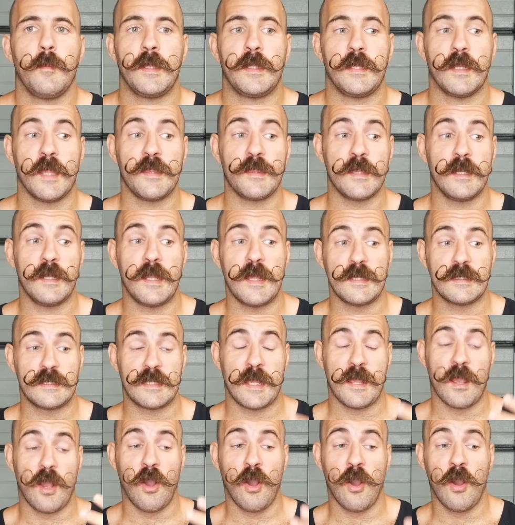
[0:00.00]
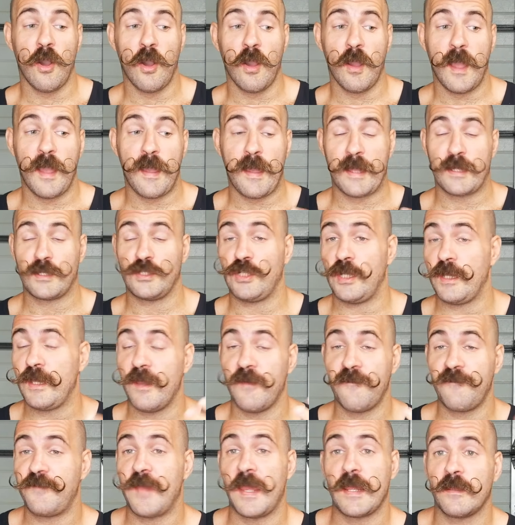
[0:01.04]
nonetheless they are actually
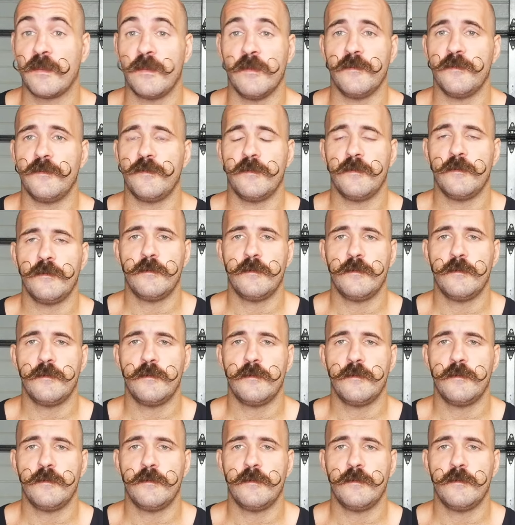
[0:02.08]
effective.